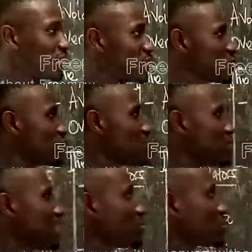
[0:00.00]
So we have
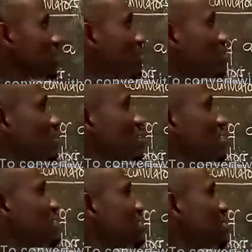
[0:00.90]
already talked about
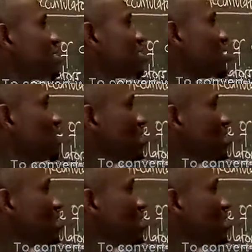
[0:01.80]
this